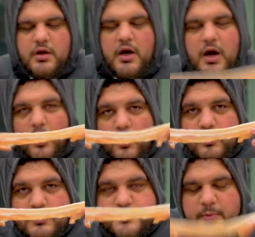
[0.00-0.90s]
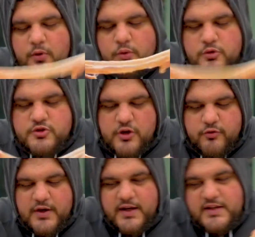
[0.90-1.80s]
holds but also
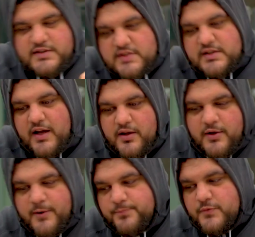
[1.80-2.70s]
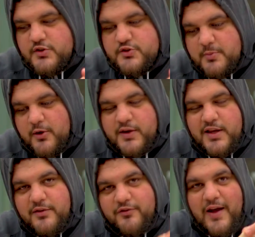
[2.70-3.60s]
releases like
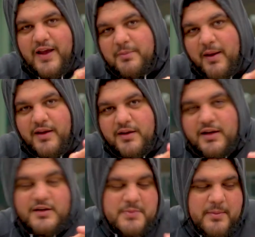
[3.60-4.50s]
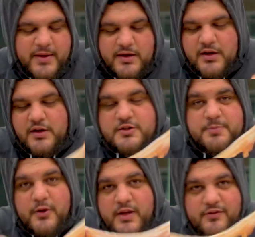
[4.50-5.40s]
smoky, fatty bacon. That was my bin.
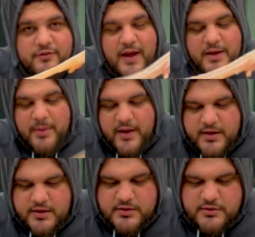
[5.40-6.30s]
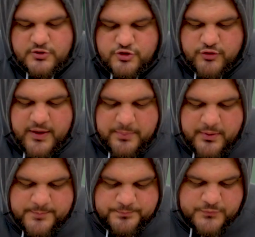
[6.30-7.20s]
Smoky, fatty bacon drip,
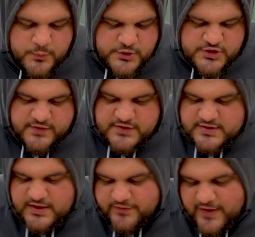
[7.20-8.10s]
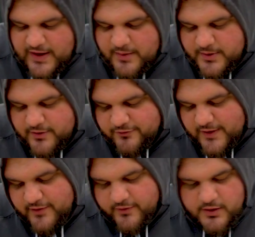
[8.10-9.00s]
which gives us another element of
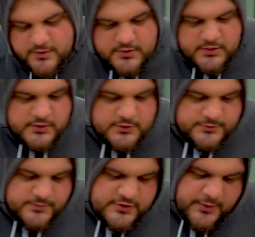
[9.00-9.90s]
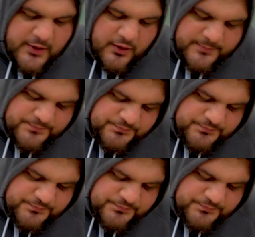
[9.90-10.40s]
flavor. So we're not